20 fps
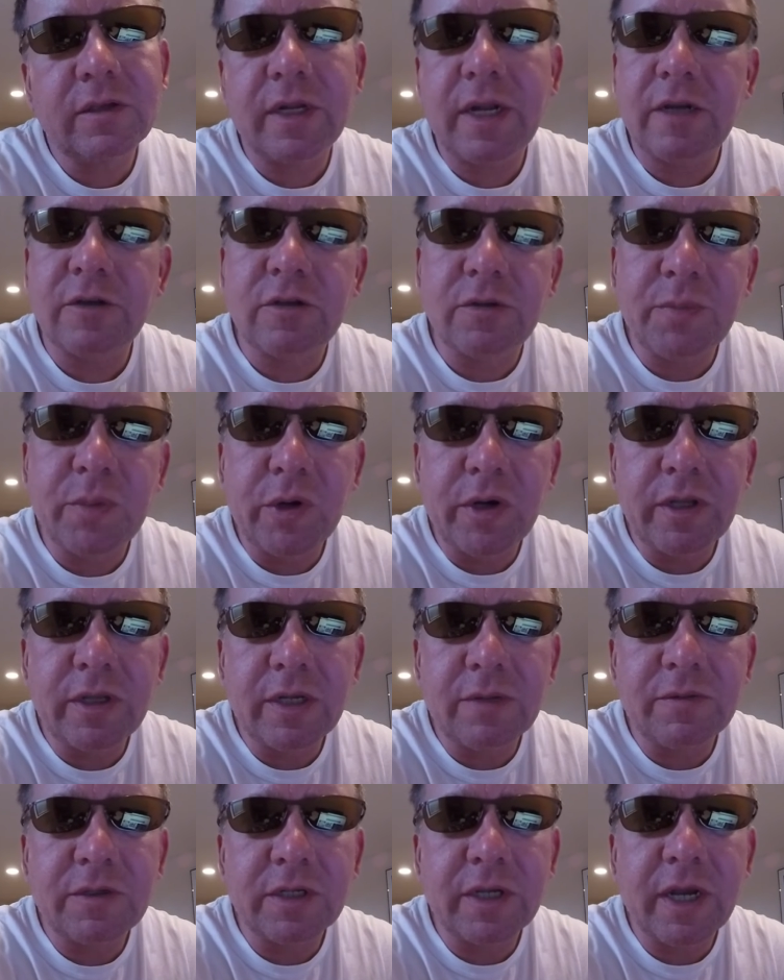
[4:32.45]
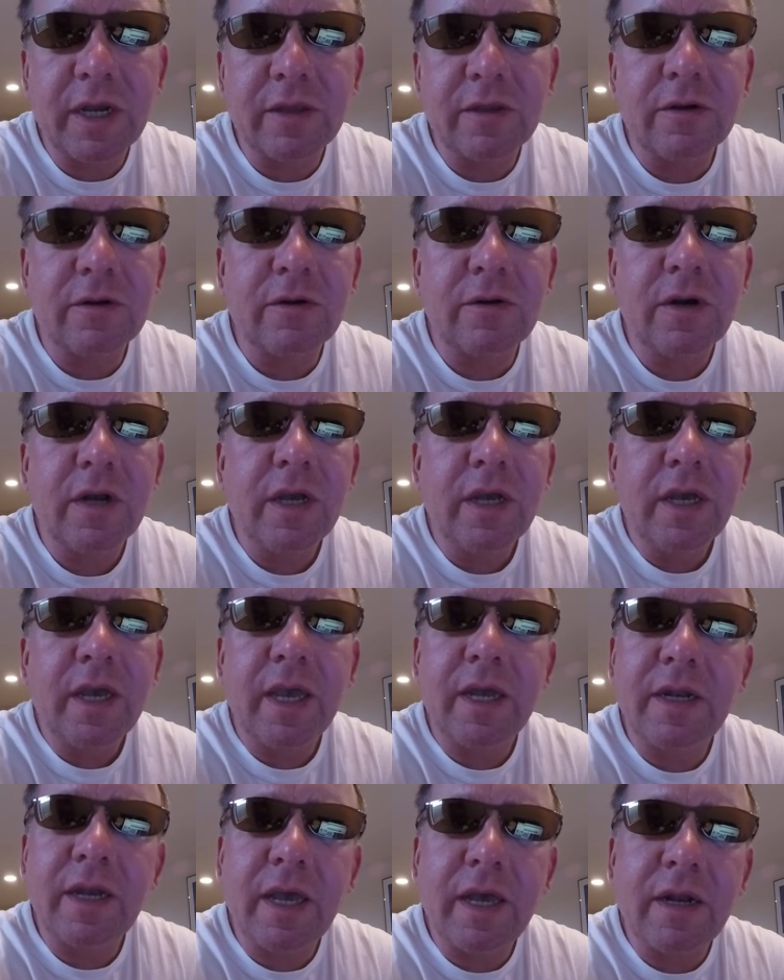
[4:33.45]
and as you're putting them together
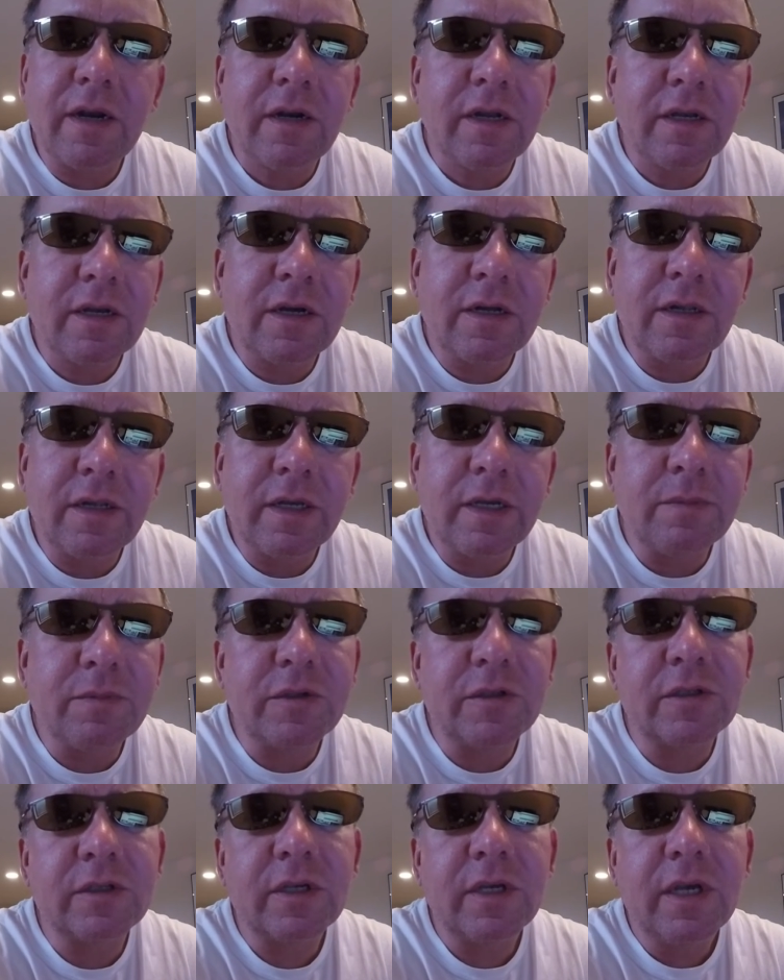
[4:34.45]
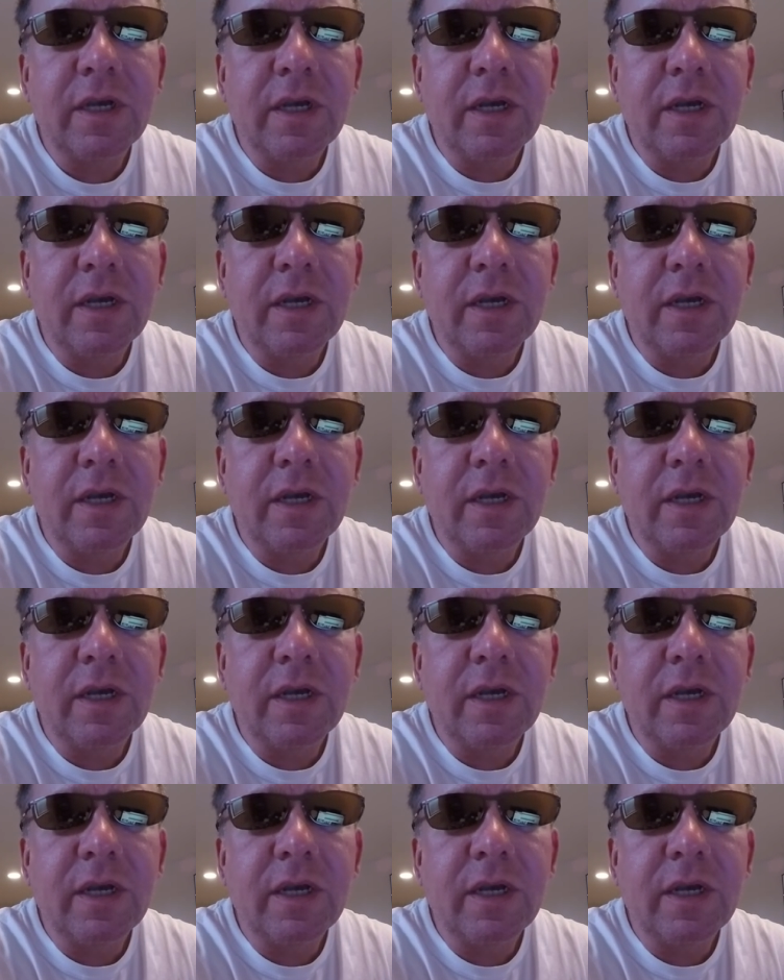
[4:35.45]
and editing clips,